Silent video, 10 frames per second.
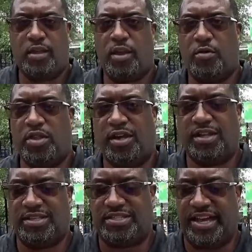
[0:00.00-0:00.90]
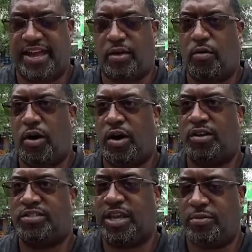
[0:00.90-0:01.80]
you know, when you look at the
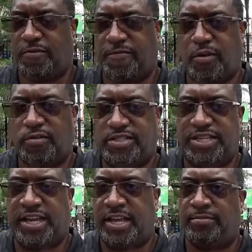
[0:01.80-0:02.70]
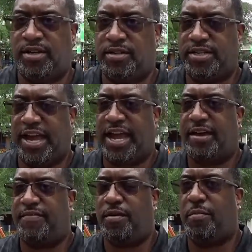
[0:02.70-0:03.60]
Jaguars, they were the first team to
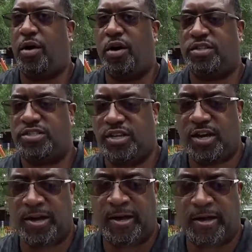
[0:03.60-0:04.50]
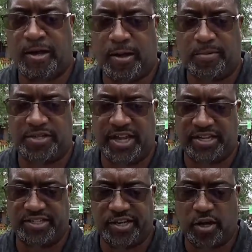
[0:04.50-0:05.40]
have their march a couple
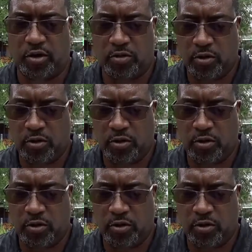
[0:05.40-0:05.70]
days ago,